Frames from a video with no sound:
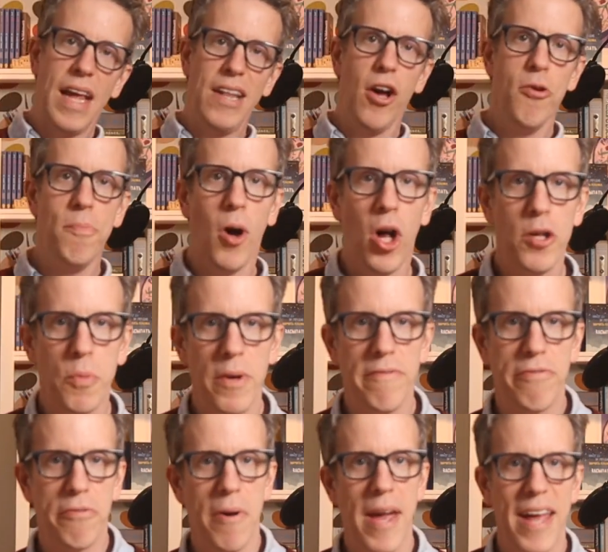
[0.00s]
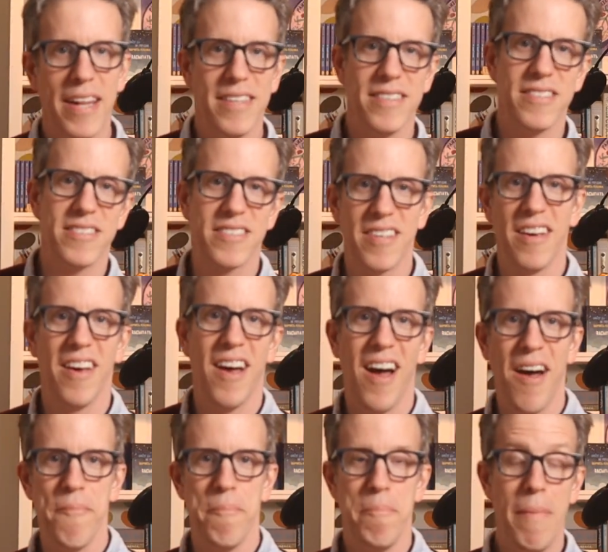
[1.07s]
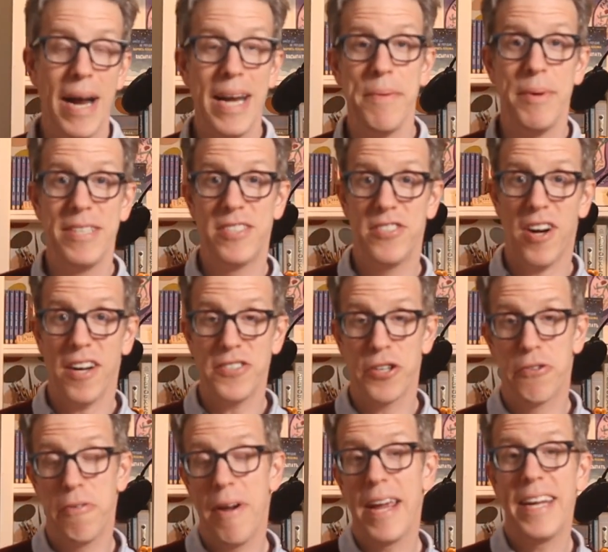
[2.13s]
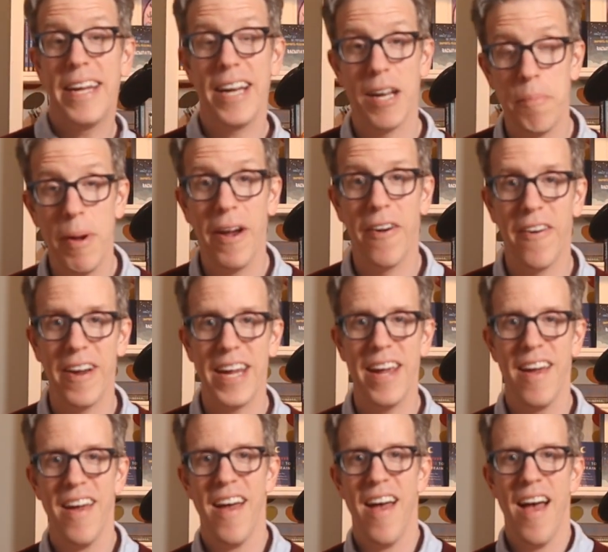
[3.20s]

Hello, Baldwin friends. My name is Dr. Craig Canapari.